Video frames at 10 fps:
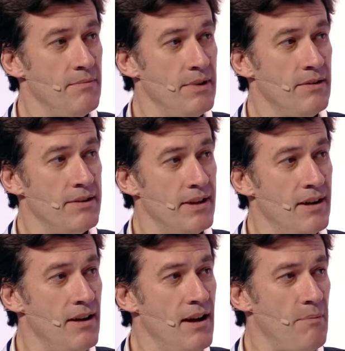because
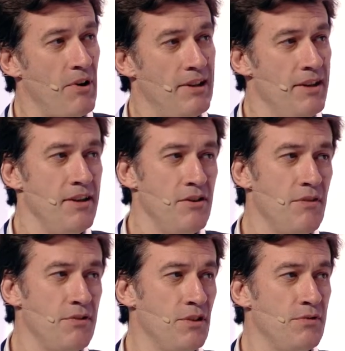apparently you
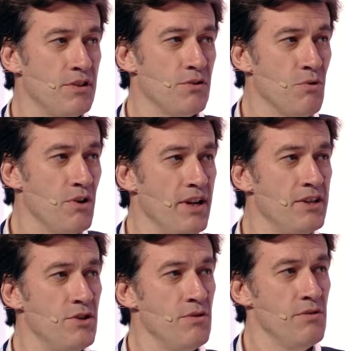have toughest rule
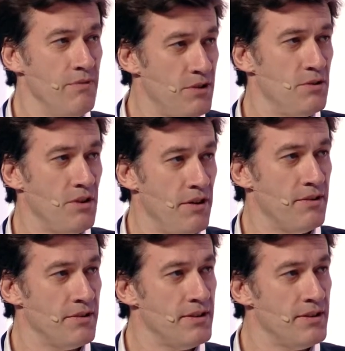against you versus others.